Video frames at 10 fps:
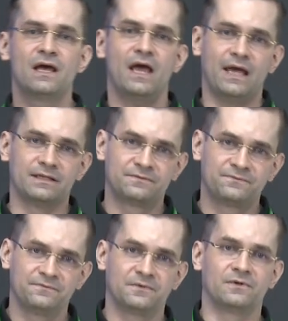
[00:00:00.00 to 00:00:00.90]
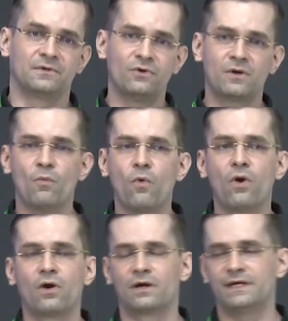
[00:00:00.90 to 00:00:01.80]
and look
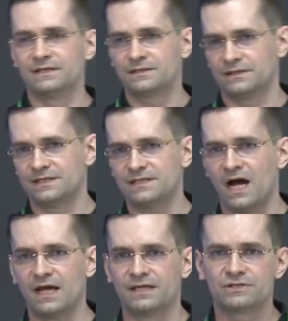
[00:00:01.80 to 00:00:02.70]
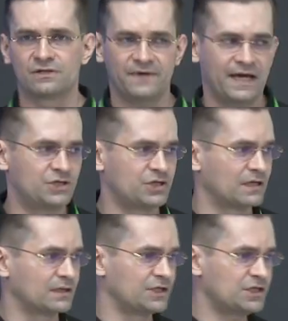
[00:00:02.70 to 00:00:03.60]
more into the science of aging
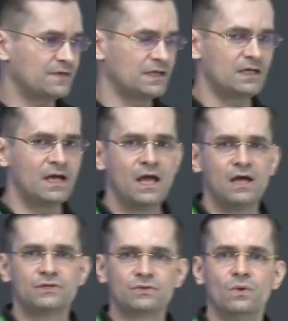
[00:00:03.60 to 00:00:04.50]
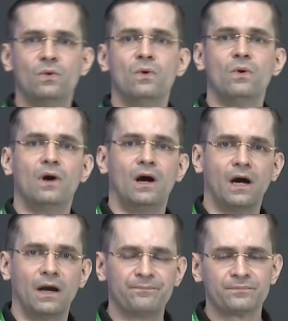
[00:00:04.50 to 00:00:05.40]
and longevity to
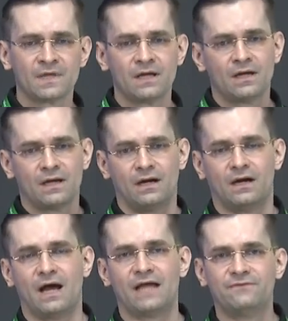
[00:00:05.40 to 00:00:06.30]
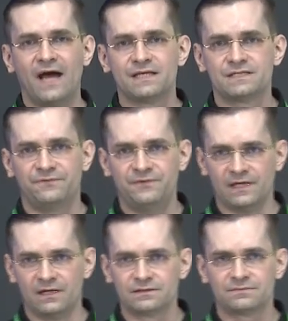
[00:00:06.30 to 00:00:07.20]
advance the
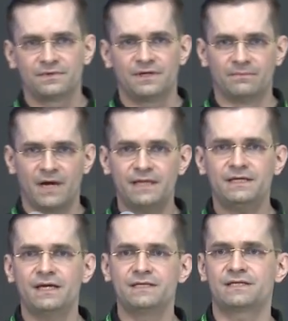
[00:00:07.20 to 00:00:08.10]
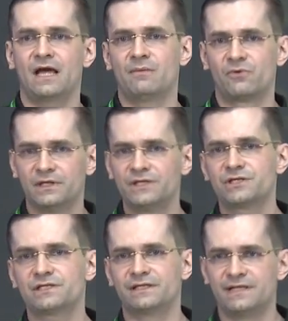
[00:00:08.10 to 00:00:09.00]
field. In my case, I am
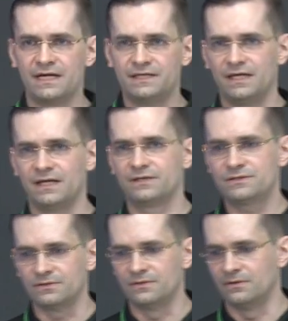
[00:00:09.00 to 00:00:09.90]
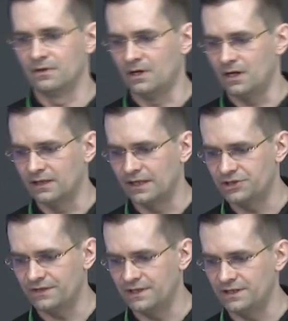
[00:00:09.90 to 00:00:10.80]
religiously dedicated to
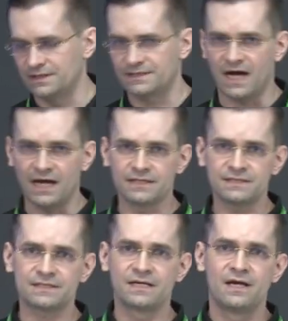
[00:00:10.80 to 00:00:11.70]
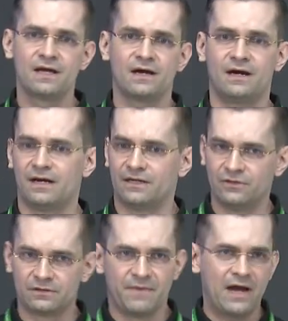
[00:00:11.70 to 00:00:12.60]
longevity science.
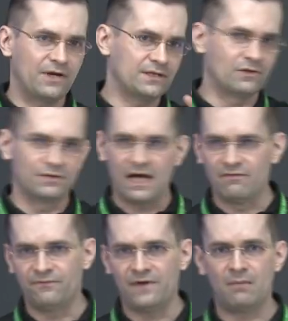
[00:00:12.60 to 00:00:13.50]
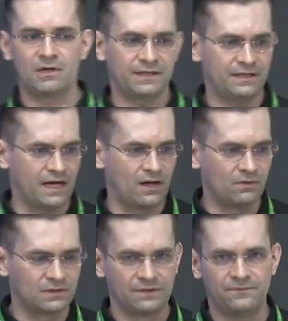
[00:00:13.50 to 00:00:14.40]
Not married, don't have a family. I
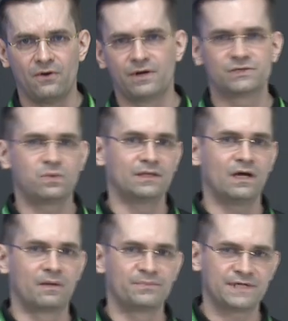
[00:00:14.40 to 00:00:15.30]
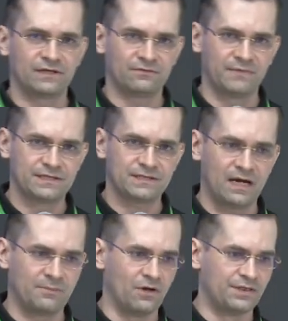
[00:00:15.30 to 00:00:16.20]
only focus 100% of my
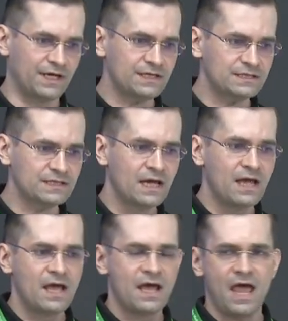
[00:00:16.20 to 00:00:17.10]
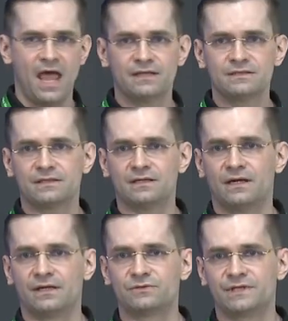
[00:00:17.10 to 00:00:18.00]
time on this. And
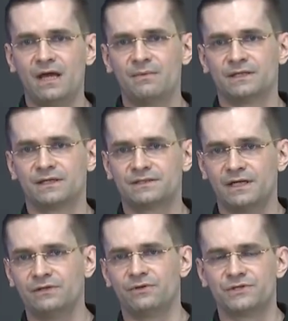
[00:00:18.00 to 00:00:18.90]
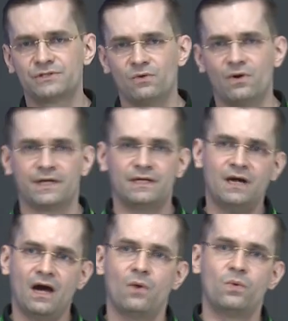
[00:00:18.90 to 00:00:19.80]
today I'm going to tell you a story
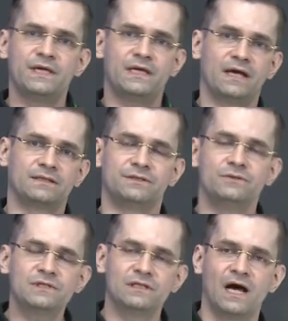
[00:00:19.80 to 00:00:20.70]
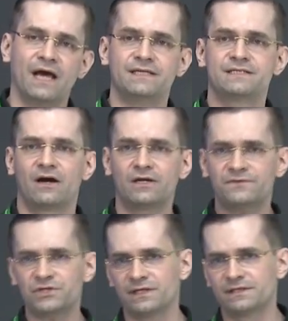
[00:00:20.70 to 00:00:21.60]
how we can utilize
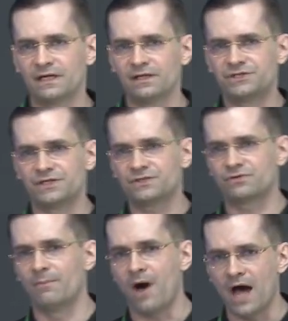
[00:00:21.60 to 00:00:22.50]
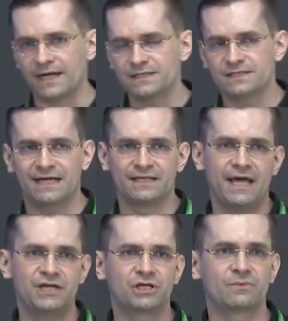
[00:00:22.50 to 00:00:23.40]
artificial intelligence, robotics, and
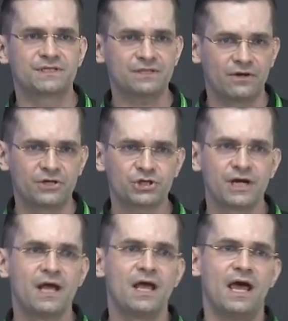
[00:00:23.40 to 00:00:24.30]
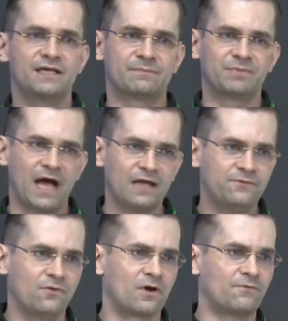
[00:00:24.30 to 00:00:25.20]
aging research as a
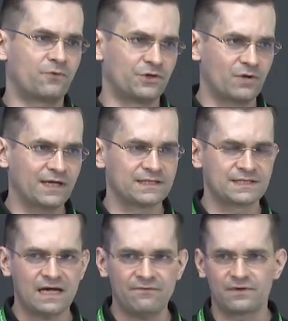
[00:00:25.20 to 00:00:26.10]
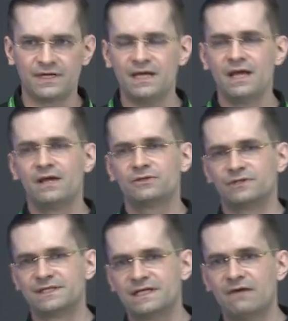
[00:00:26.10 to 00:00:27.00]
platform for drug discovery to
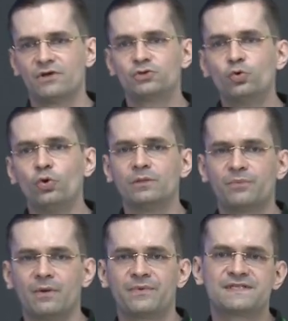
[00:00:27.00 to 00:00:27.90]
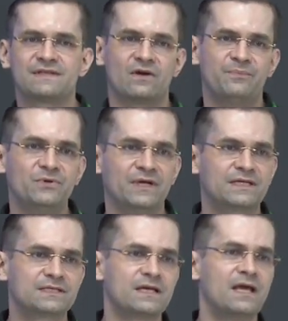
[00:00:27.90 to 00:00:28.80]
discover dual-purpose
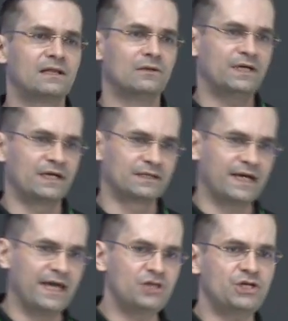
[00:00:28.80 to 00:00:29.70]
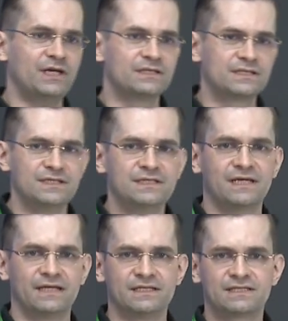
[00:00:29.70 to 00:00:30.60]
therapeutics, looking at aging and disease
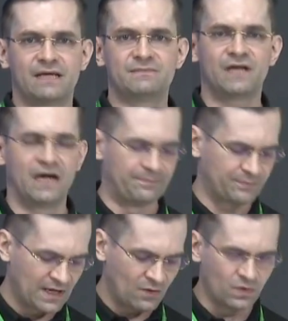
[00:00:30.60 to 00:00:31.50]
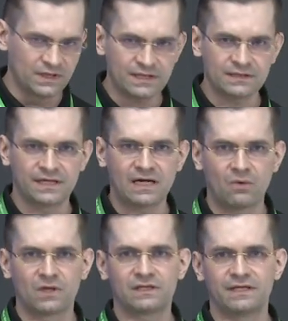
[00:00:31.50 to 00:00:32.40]
at the same time, within the
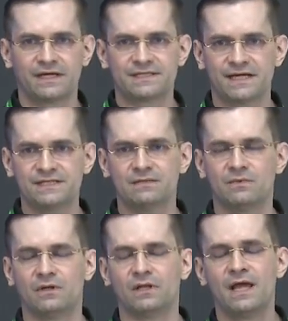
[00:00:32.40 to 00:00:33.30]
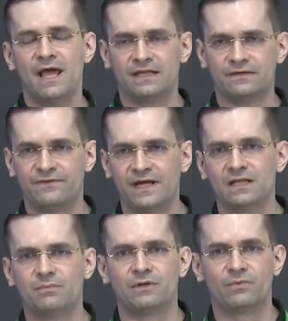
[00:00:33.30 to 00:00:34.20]
currently accessible and available